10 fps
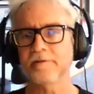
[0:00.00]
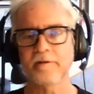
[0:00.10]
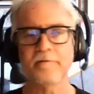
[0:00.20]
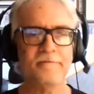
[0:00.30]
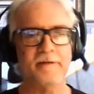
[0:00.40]
and
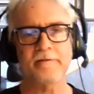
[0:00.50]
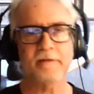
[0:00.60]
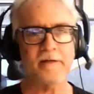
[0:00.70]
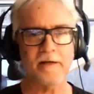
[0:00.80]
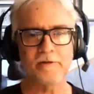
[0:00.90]
the feet
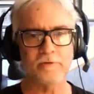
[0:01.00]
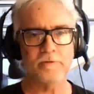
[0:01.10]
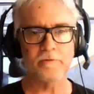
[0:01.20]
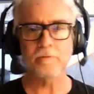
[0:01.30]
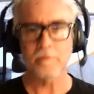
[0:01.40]
that I
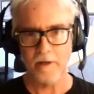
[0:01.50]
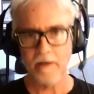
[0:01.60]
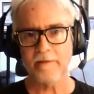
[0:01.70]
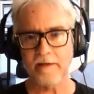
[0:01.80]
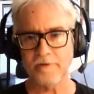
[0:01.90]
do,
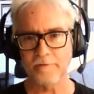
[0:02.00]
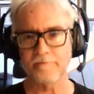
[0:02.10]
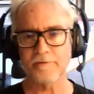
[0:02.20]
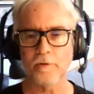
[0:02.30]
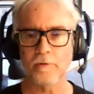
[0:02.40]
that mm-hmm. you've
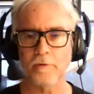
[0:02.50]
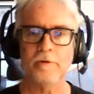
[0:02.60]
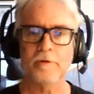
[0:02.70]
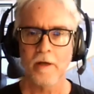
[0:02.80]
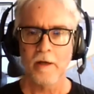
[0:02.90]
sold
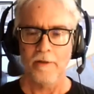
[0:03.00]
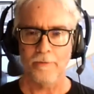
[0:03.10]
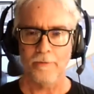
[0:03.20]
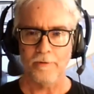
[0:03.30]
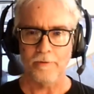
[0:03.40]
through,